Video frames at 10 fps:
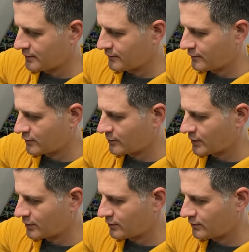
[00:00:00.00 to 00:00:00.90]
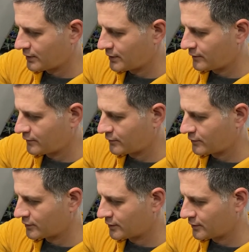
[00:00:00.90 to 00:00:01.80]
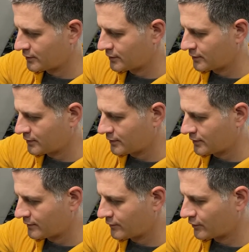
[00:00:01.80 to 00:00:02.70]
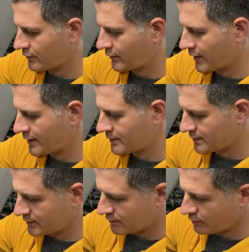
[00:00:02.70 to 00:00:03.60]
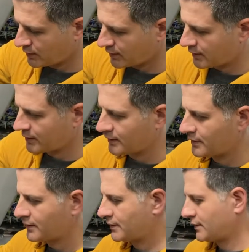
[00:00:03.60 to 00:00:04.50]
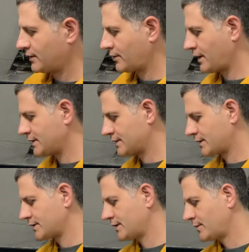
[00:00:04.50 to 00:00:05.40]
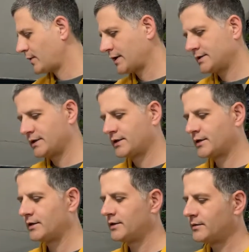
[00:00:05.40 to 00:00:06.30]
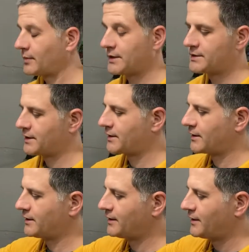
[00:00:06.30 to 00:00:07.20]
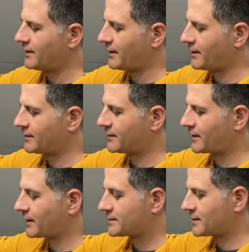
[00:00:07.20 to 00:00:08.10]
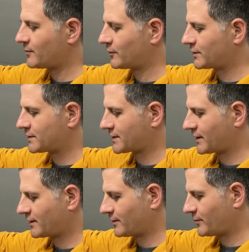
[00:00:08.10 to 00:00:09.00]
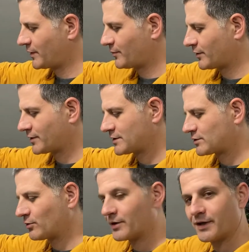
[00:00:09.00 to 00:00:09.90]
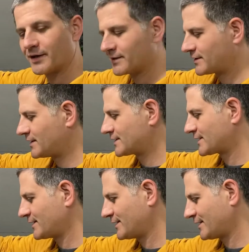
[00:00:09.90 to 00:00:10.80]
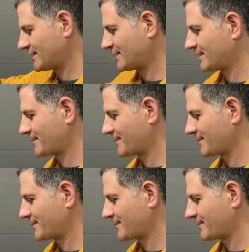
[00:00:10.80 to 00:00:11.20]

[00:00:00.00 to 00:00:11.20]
for my own and for friends and local racers and bicycle and the classic motorcycle people restoring and things like that.